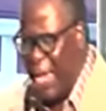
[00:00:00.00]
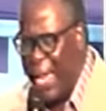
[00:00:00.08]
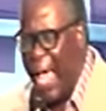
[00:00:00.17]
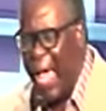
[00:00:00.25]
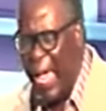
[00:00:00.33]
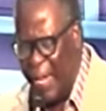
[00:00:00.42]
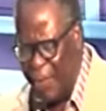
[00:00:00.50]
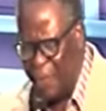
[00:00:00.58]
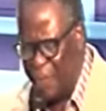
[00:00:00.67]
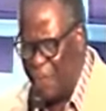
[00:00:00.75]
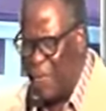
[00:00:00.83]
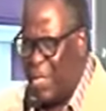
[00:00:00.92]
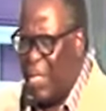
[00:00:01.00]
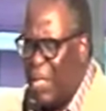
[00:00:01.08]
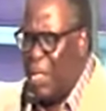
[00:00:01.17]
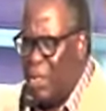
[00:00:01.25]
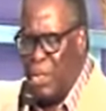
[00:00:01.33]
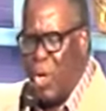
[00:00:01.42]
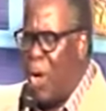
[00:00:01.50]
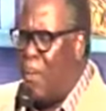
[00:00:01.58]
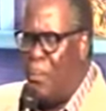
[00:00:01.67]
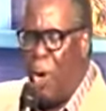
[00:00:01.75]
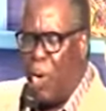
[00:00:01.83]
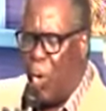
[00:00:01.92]
life. No
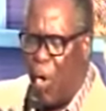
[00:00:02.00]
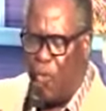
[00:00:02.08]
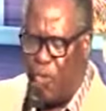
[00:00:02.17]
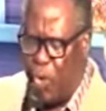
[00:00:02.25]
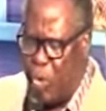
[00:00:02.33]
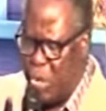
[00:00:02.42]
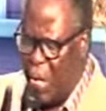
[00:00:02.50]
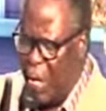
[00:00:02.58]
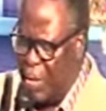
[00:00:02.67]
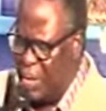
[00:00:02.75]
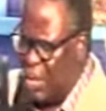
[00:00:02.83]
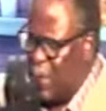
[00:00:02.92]
more confusion.